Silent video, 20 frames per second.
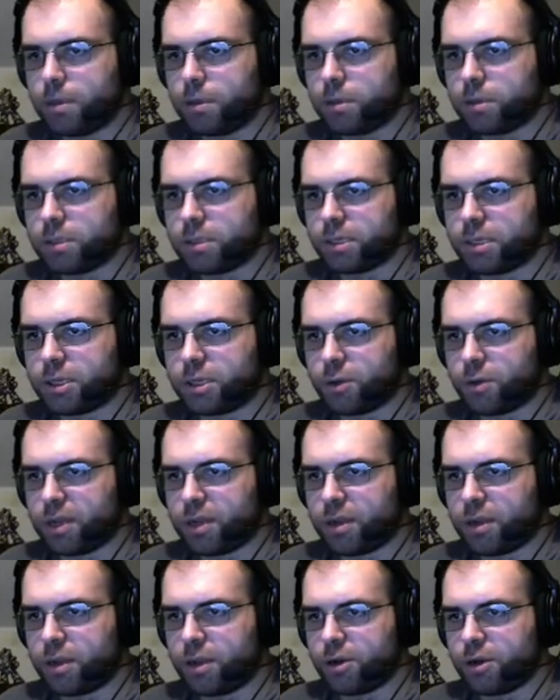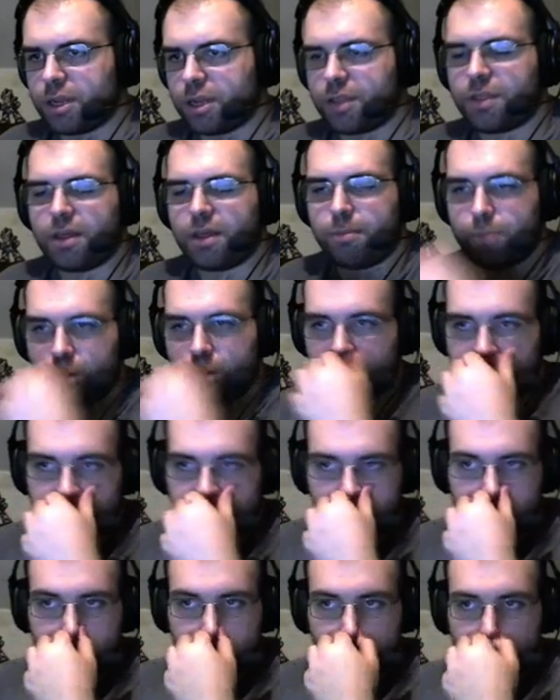So go down underneath that blooper,
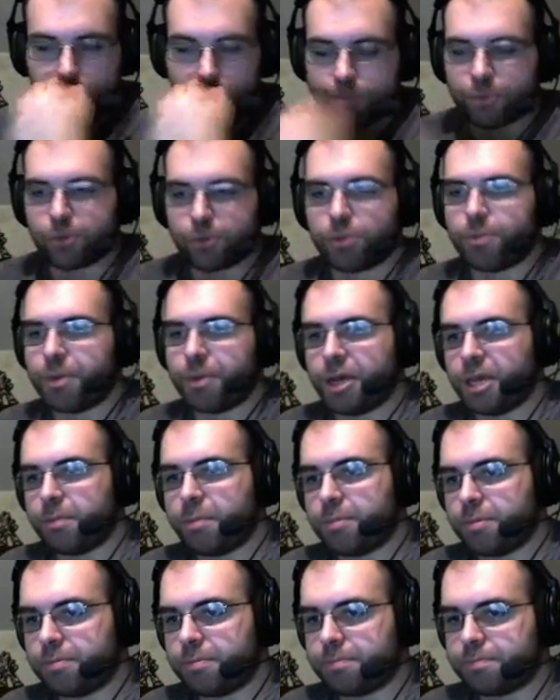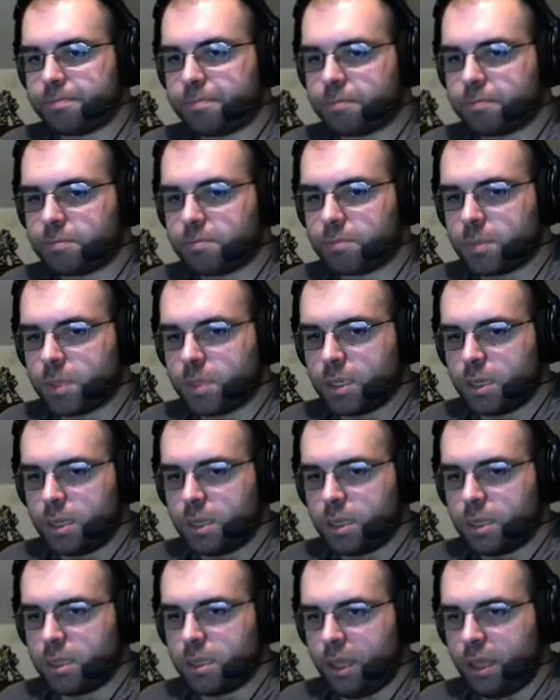go up through the pipe.
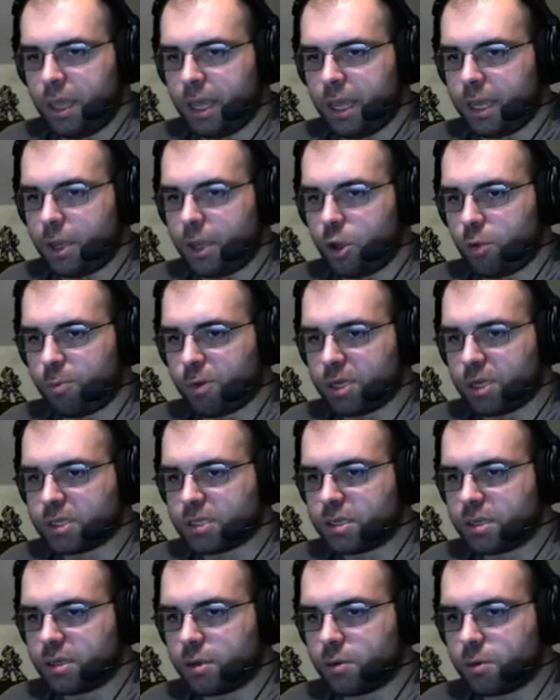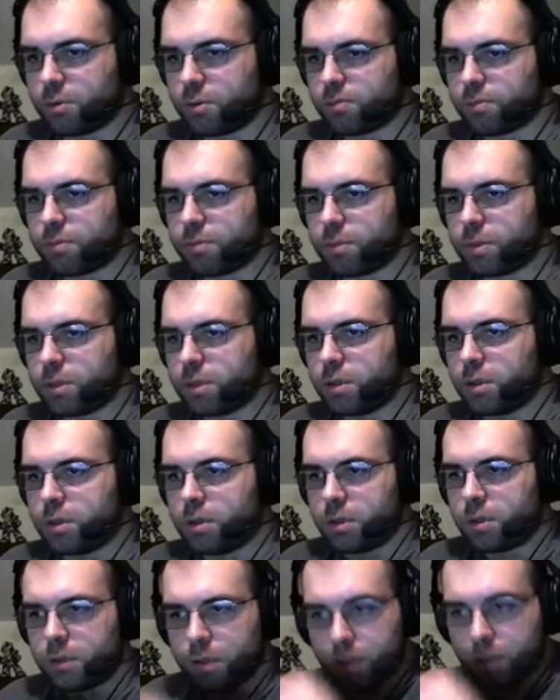Hey ho presto.
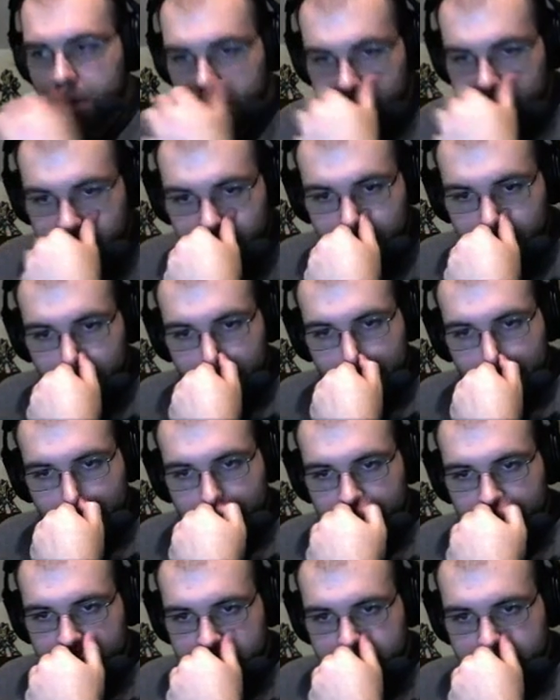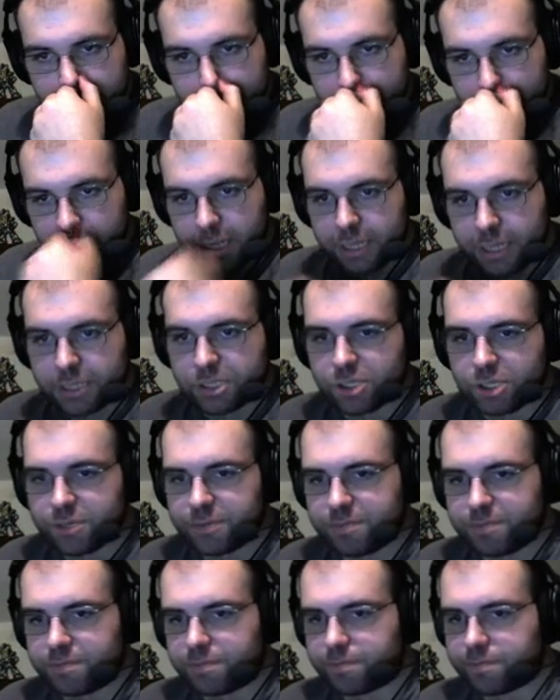You're out of the stage.
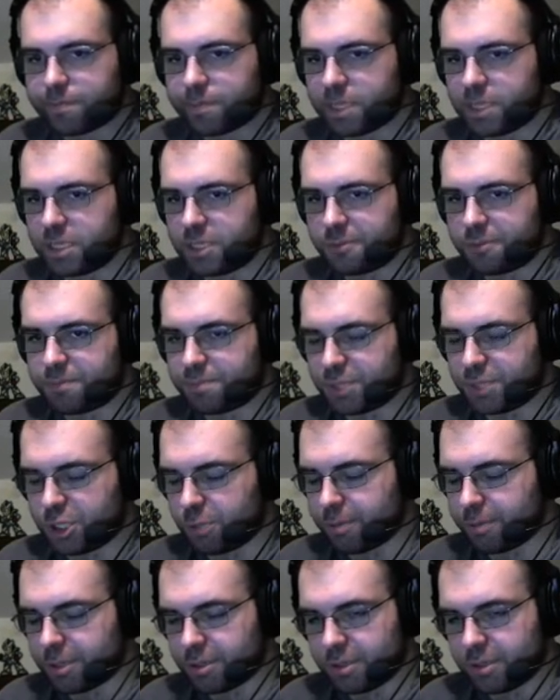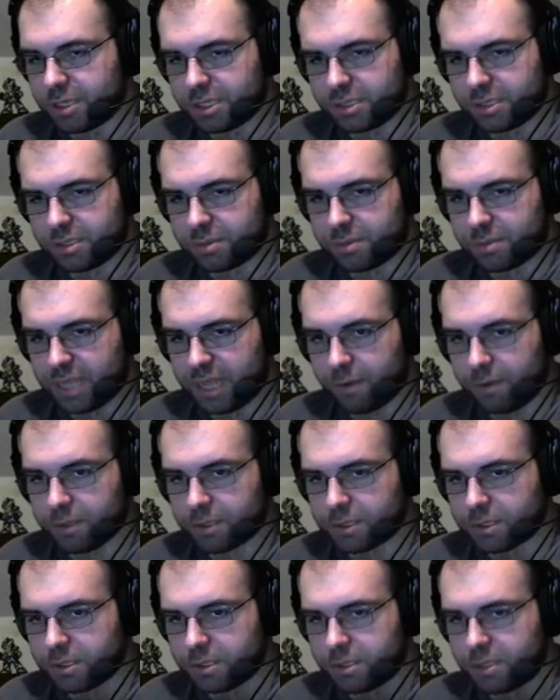It's super. It's
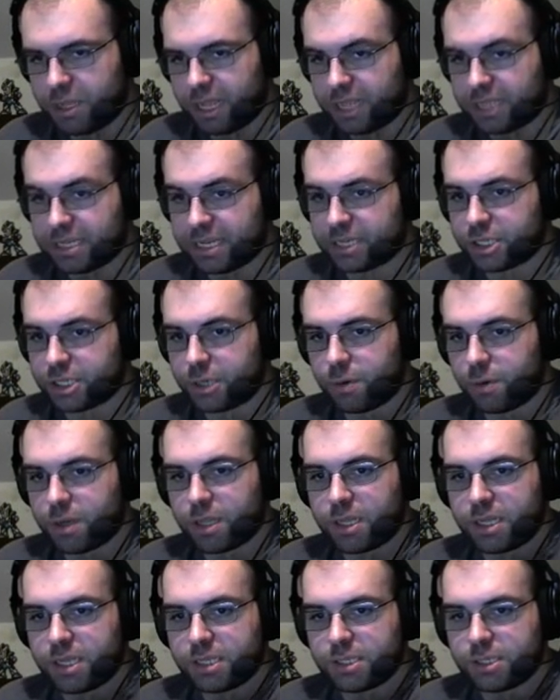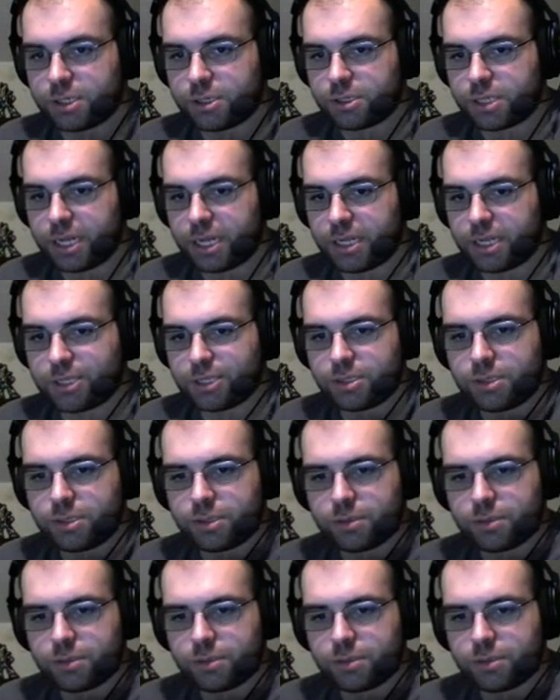actually one of the easier stages.